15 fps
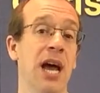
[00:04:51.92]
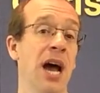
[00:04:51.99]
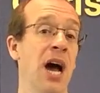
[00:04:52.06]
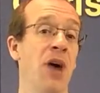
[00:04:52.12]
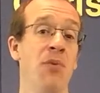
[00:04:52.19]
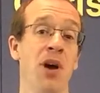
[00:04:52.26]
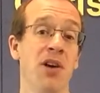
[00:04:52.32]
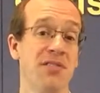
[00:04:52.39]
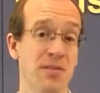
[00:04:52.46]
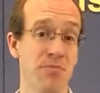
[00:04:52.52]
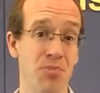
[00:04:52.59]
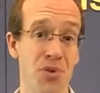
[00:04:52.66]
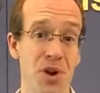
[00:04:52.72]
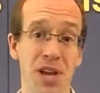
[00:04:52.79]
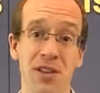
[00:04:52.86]
and we are to
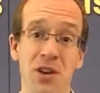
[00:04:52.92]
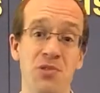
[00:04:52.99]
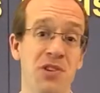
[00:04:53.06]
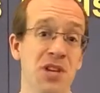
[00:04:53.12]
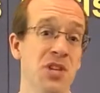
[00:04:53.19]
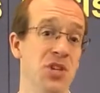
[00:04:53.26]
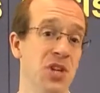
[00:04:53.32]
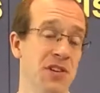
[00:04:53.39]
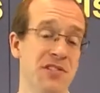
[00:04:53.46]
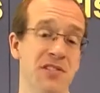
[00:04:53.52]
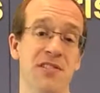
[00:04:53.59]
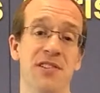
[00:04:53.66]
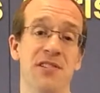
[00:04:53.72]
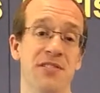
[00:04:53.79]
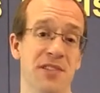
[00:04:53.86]
bring those
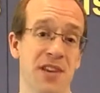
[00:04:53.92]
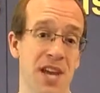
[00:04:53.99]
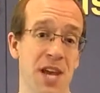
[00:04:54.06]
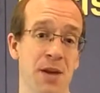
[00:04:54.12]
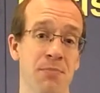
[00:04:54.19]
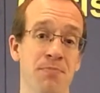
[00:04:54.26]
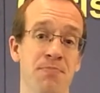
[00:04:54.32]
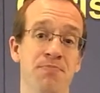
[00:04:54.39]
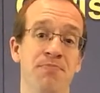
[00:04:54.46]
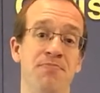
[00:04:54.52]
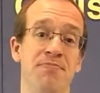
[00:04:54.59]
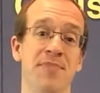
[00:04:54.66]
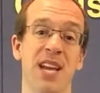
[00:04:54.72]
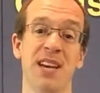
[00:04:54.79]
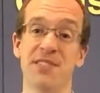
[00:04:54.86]
injustices to him.
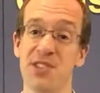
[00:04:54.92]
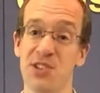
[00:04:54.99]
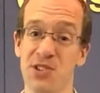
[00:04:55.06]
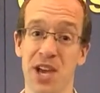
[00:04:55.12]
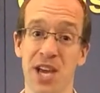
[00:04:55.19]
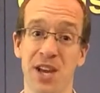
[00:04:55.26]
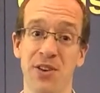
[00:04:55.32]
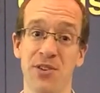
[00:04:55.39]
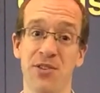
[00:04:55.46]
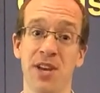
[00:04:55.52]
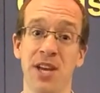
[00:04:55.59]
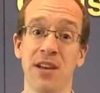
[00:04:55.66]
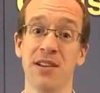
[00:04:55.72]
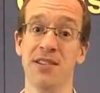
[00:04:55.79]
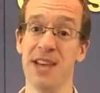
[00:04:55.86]
That's the second
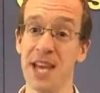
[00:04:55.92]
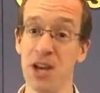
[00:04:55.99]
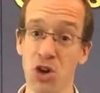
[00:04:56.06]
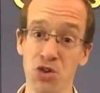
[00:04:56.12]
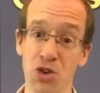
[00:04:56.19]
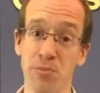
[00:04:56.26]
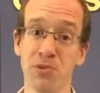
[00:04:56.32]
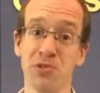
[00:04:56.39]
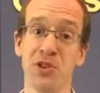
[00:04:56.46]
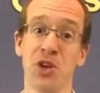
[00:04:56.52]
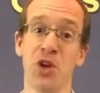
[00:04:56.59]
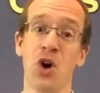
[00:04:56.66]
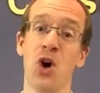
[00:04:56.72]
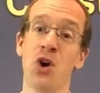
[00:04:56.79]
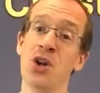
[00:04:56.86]
thing. Take our troubles to
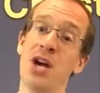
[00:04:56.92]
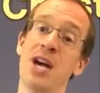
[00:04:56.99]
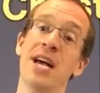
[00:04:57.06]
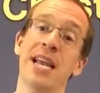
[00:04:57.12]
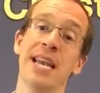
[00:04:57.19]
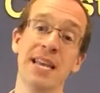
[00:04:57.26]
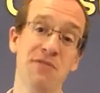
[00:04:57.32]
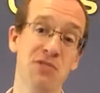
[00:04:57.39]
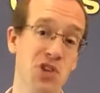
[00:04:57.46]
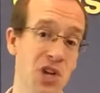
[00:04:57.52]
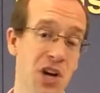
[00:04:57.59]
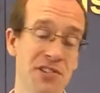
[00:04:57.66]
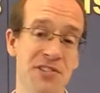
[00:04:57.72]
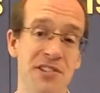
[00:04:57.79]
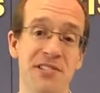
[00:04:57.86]
God, leave
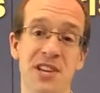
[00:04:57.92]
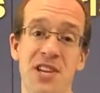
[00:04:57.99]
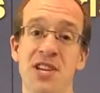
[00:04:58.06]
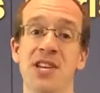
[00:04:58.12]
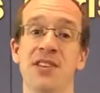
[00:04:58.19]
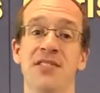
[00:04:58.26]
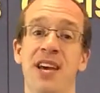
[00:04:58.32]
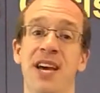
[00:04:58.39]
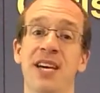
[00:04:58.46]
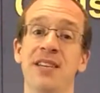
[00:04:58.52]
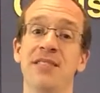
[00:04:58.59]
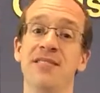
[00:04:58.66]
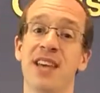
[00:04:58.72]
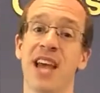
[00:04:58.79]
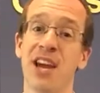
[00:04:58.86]
justice in his
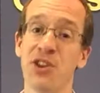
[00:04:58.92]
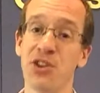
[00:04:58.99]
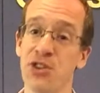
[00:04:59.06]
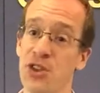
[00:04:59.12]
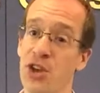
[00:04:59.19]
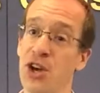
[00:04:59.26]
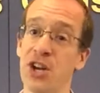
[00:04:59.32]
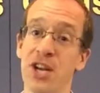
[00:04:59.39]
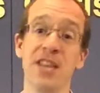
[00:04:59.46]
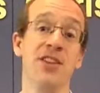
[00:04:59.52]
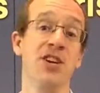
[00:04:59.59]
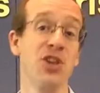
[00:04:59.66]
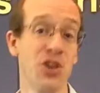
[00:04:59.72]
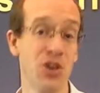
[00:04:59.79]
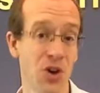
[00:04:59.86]
hands, and thirdly,
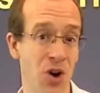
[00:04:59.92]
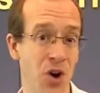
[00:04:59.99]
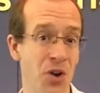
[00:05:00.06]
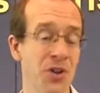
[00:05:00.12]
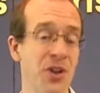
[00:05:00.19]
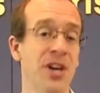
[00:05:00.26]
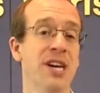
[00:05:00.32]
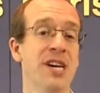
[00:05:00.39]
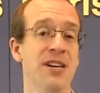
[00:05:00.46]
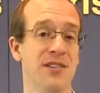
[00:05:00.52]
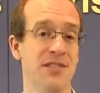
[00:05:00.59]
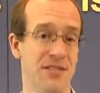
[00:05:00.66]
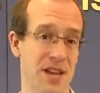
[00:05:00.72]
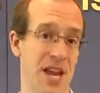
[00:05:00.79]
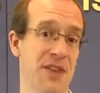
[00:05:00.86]
that God
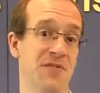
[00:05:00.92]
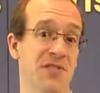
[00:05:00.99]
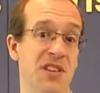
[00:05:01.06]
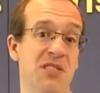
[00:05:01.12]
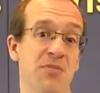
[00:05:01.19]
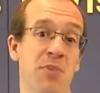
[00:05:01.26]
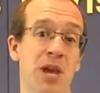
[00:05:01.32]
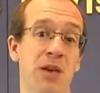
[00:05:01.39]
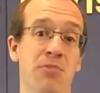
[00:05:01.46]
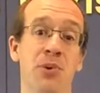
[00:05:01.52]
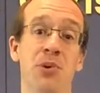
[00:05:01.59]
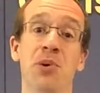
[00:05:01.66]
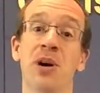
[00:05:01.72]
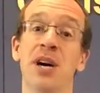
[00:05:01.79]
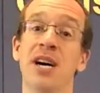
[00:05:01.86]
saves his
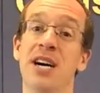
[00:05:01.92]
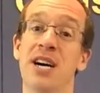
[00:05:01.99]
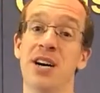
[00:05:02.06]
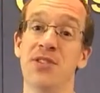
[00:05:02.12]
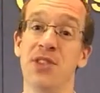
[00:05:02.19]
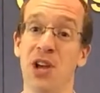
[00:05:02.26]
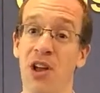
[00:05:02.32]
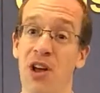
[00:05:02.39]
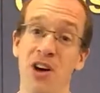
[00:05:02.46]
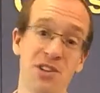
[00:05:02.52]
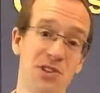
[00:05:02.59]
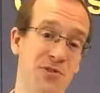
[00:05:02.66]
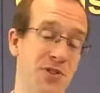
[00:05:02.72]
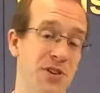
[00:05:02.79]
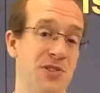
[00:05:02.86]
people. The
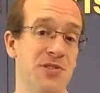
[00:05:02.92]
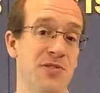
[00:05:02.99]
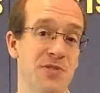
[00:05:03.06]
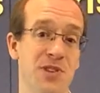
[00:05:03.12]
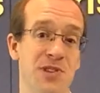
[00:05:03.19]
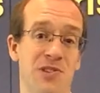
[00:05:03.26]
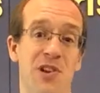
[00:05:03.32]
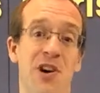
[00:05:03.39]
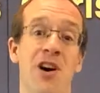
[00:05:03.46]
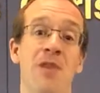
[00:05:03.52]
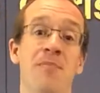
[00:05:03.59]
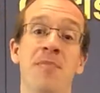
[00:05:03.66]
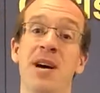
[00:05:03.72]
last verse of the psalm